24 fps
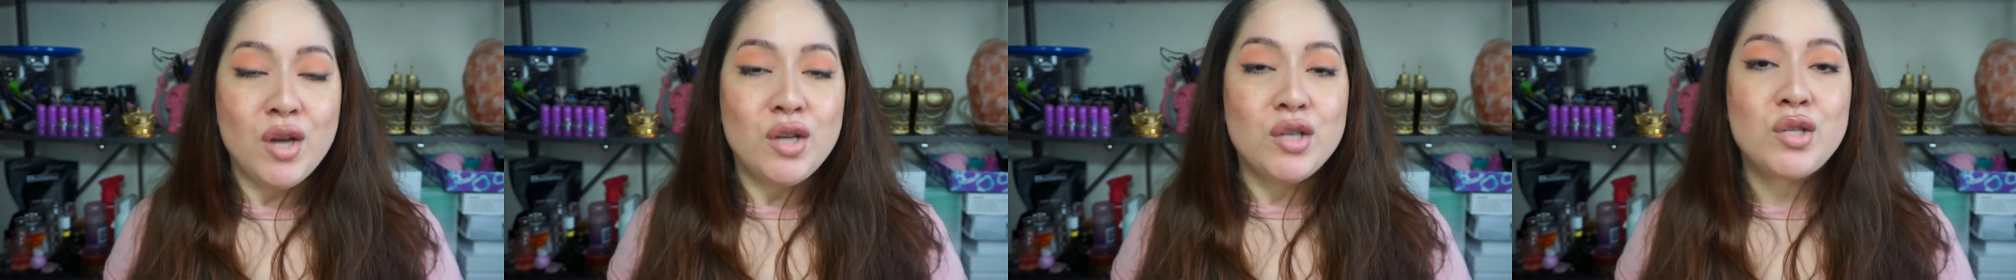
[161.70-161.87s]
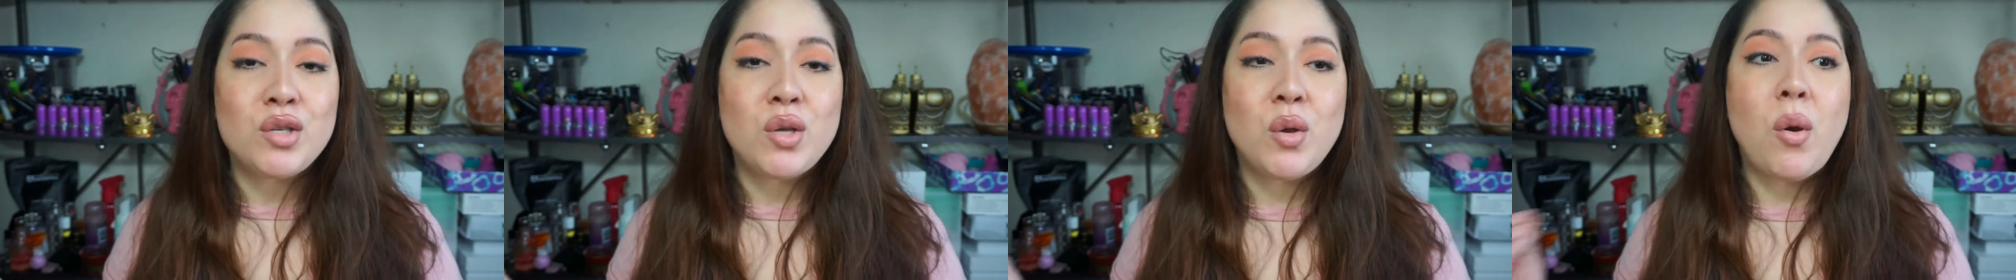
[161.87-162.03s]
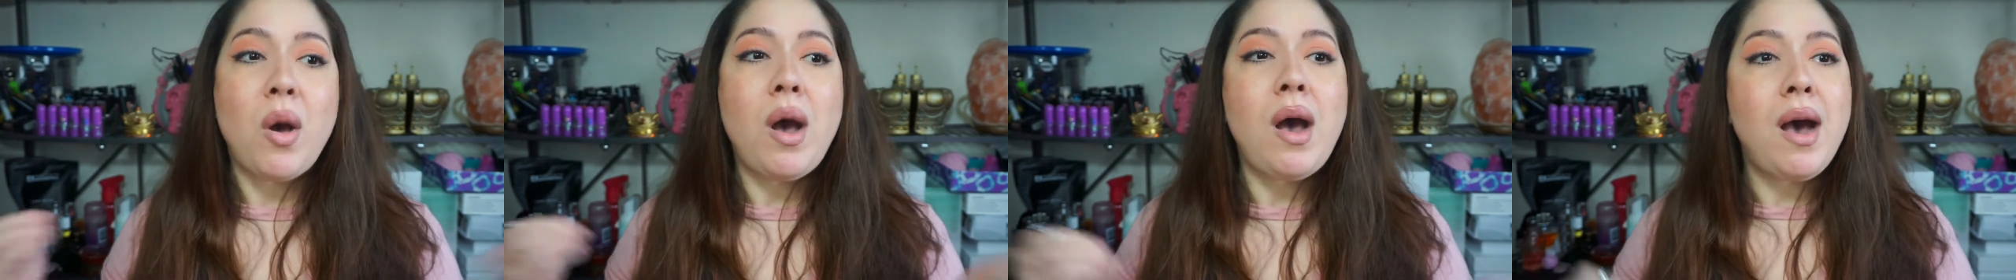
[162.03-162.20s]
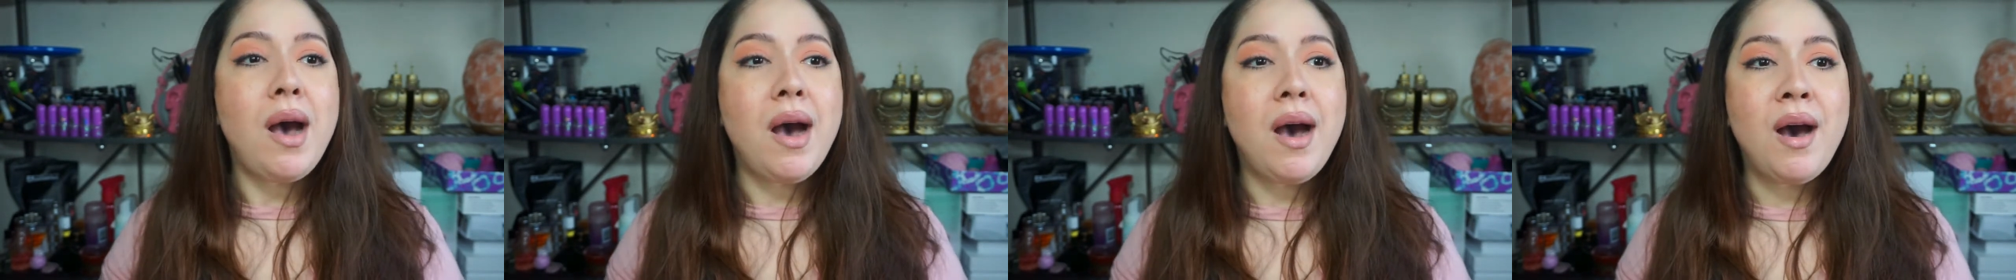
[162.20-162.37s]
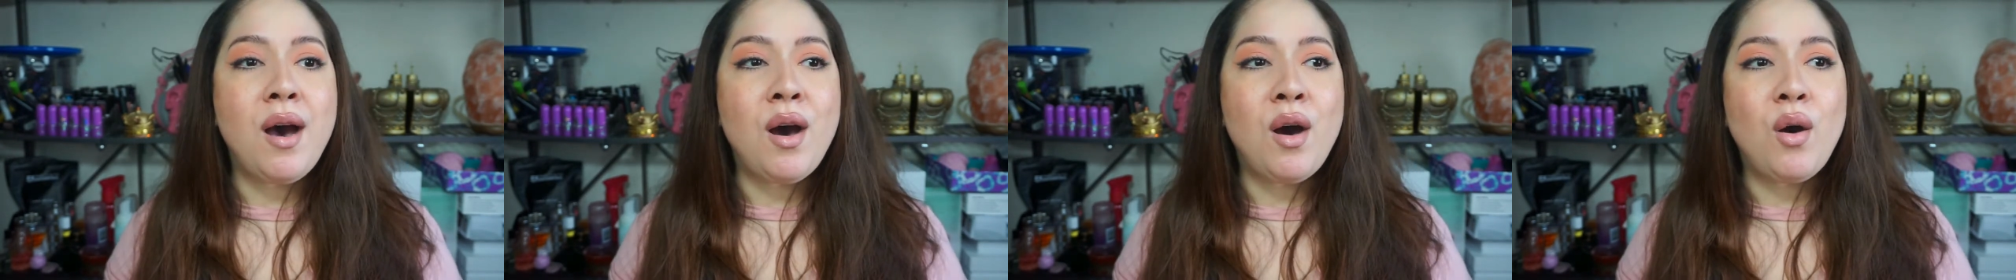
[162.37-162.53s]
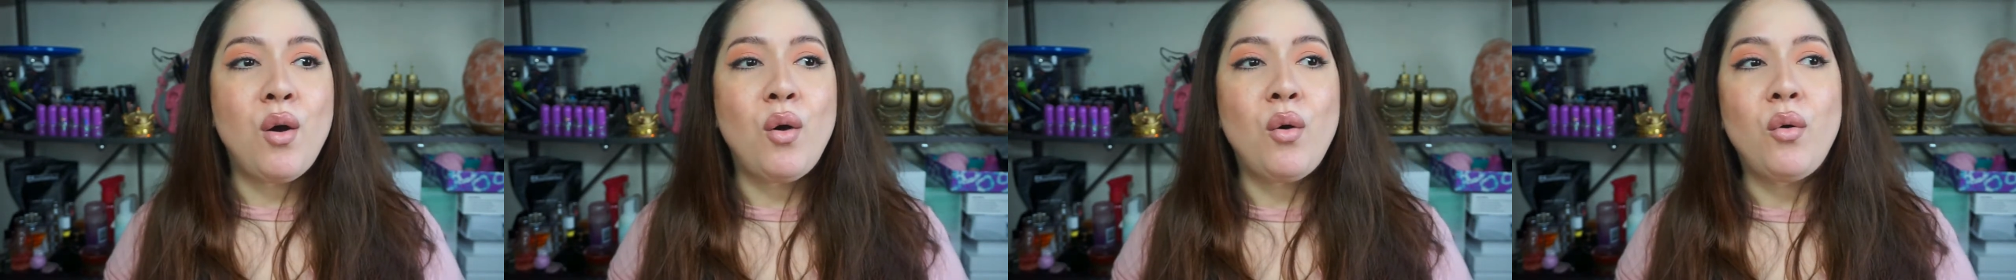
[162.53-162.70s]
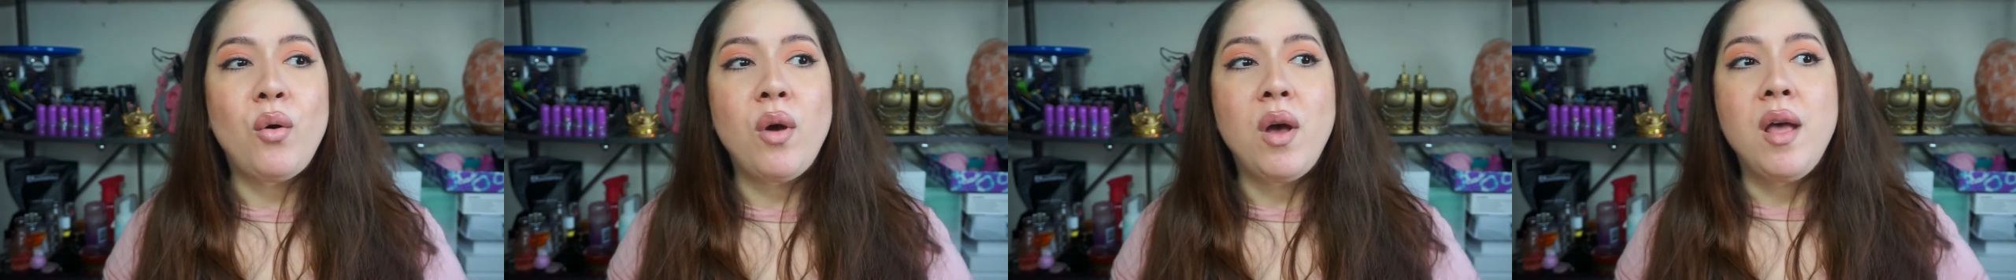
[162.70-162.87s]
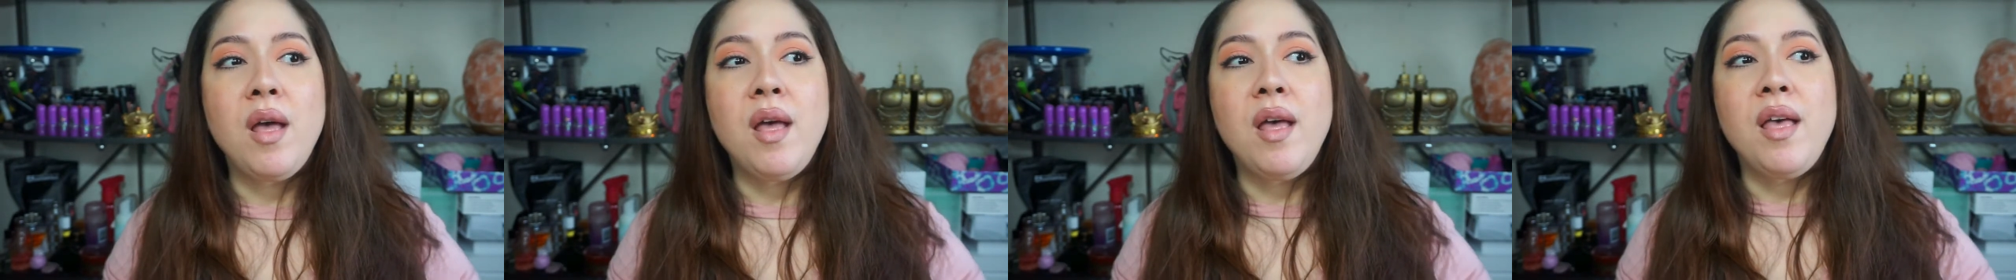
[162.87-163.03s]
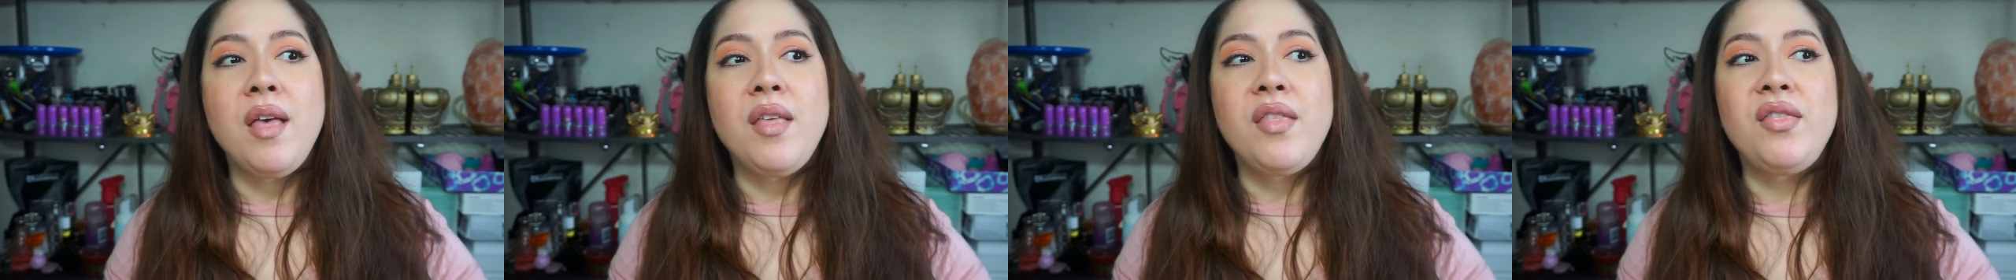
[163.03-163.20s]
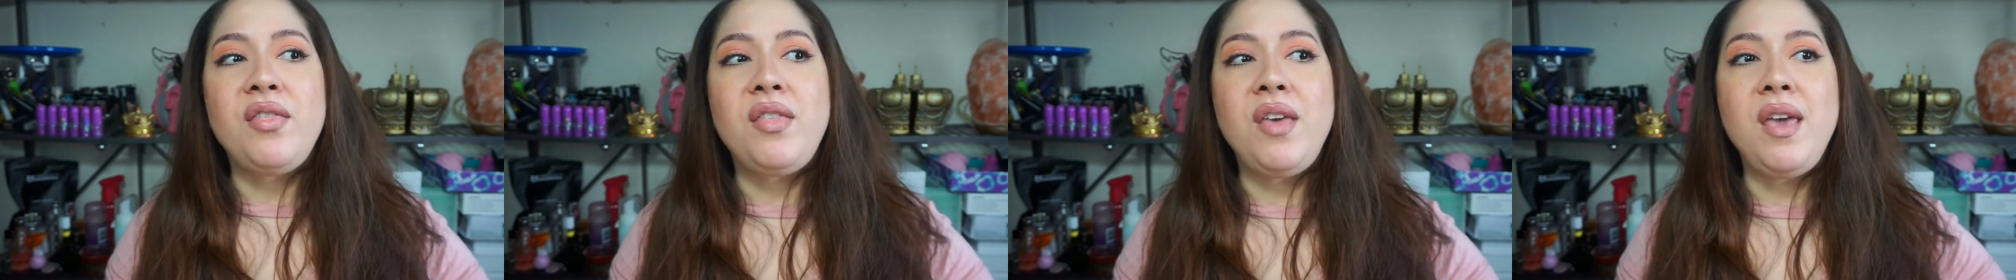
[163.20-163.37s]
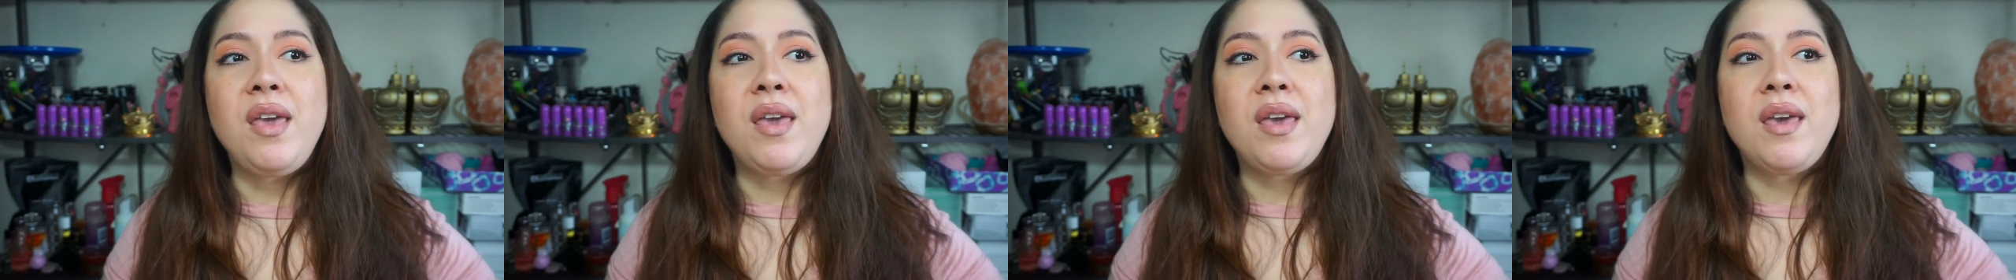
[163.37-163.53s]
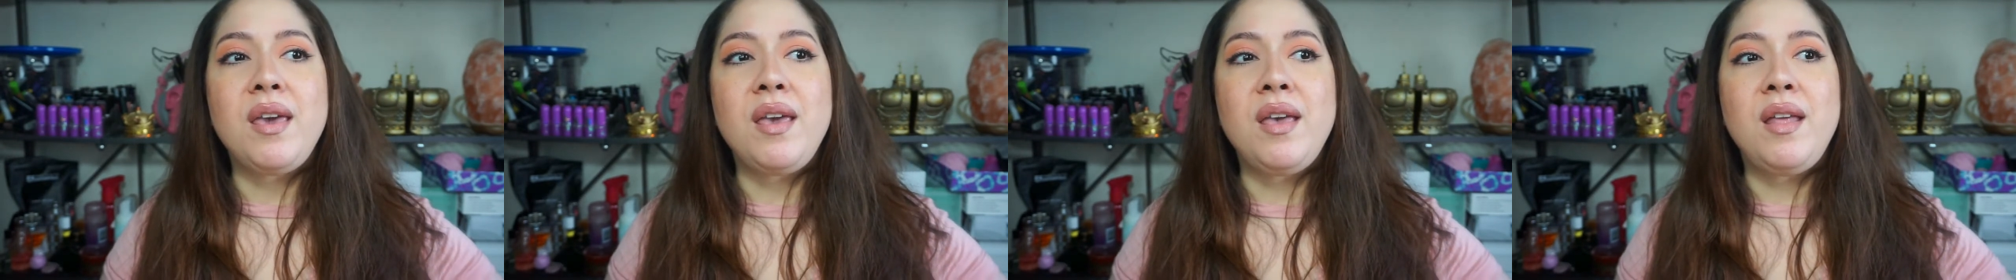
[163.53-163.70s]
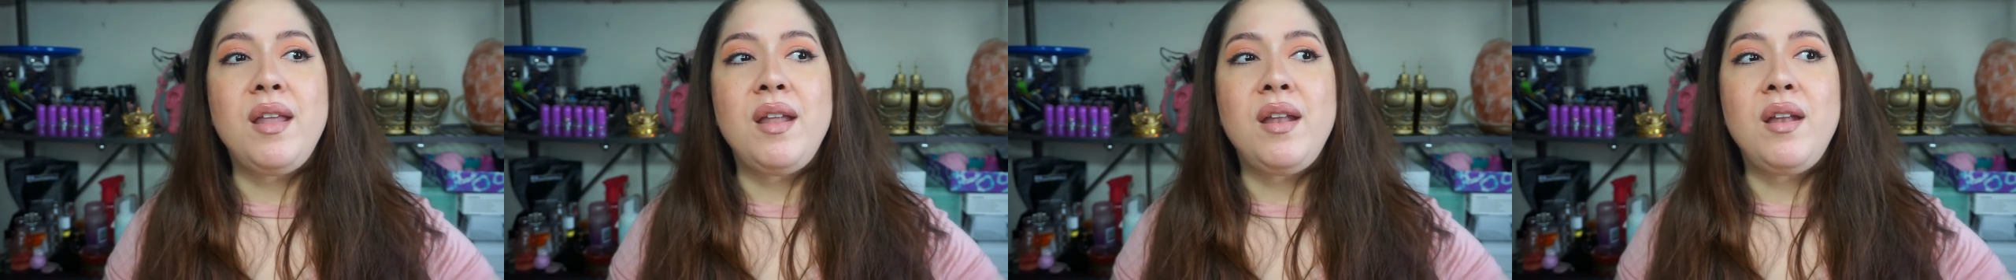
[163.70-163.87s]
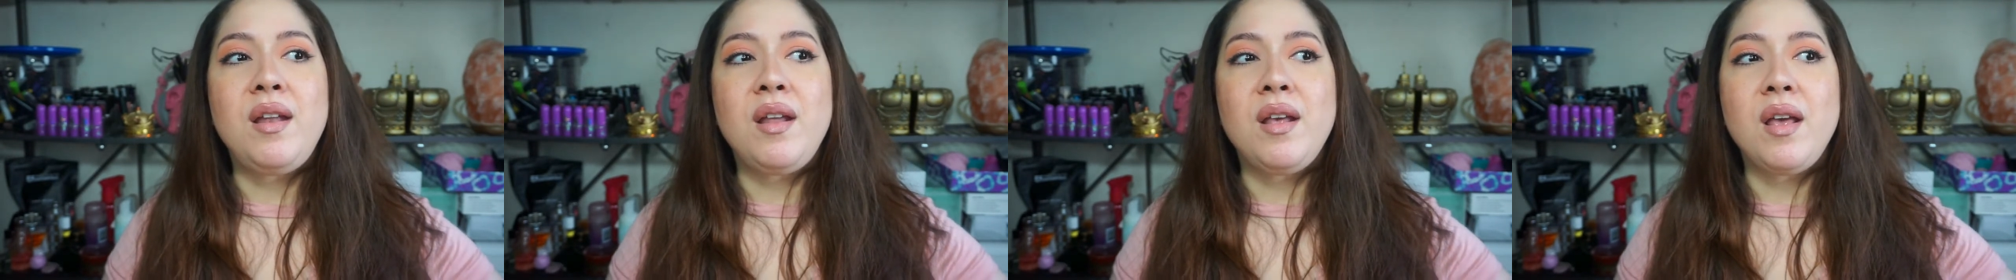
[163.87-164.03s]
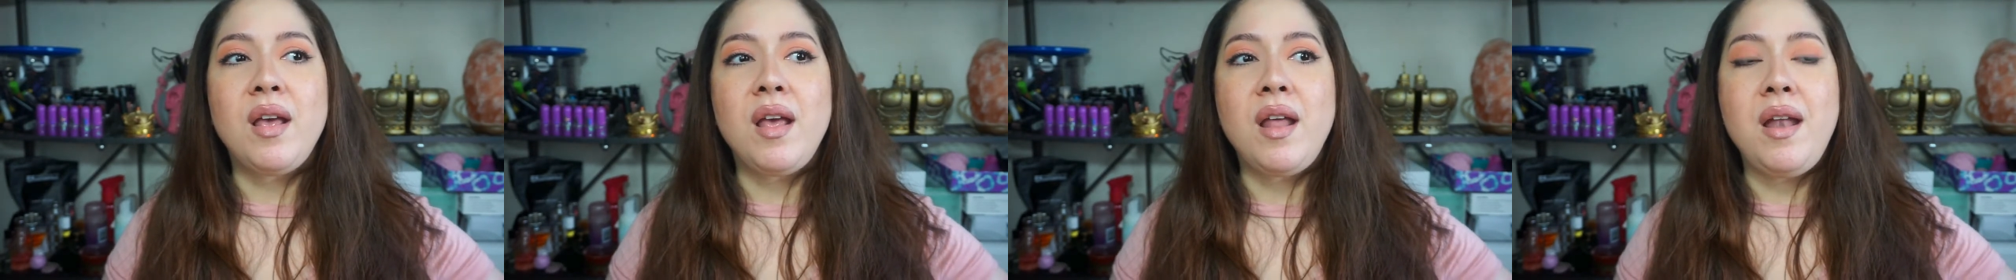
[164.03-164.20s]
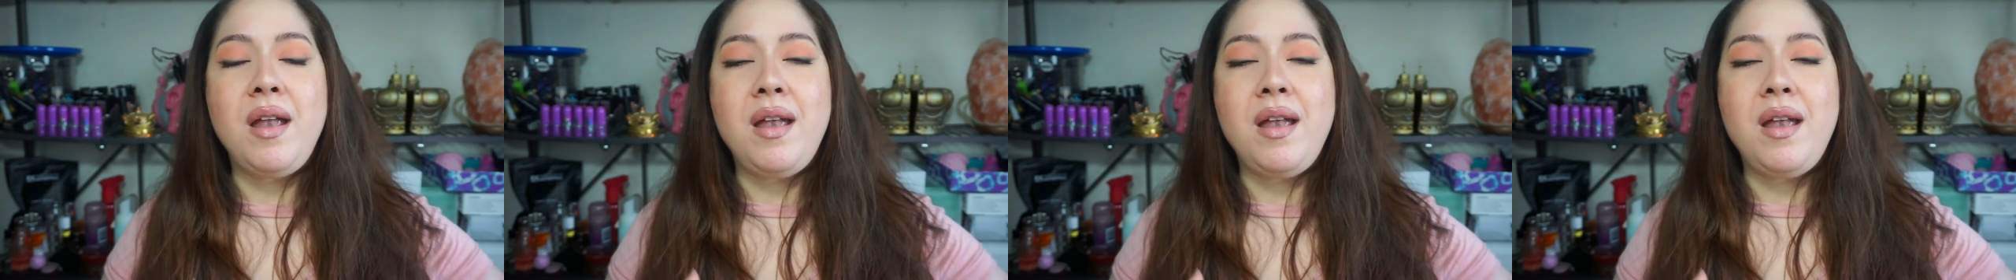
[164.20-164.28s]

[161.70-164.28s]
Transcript: So how they can